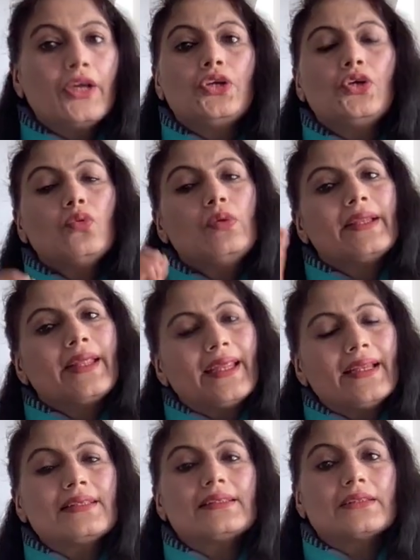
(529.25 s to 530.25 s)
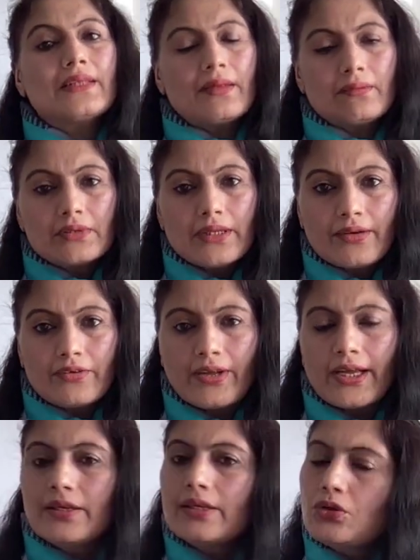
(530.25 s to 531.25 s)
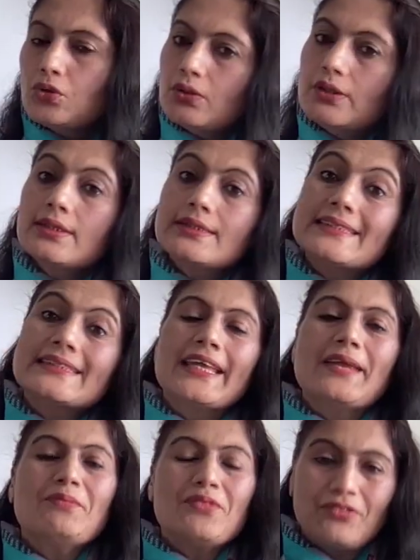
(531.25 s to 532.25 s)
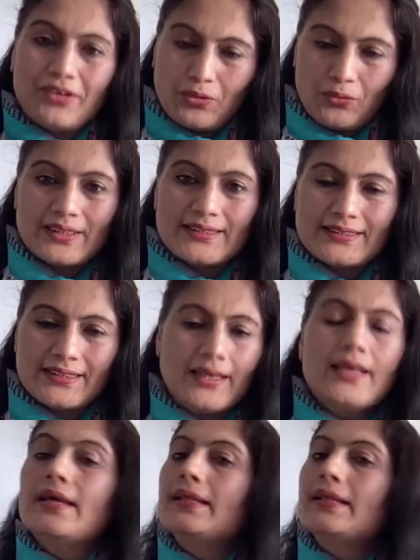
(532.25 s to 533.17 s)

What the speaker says: you will get attracted to the same frequency.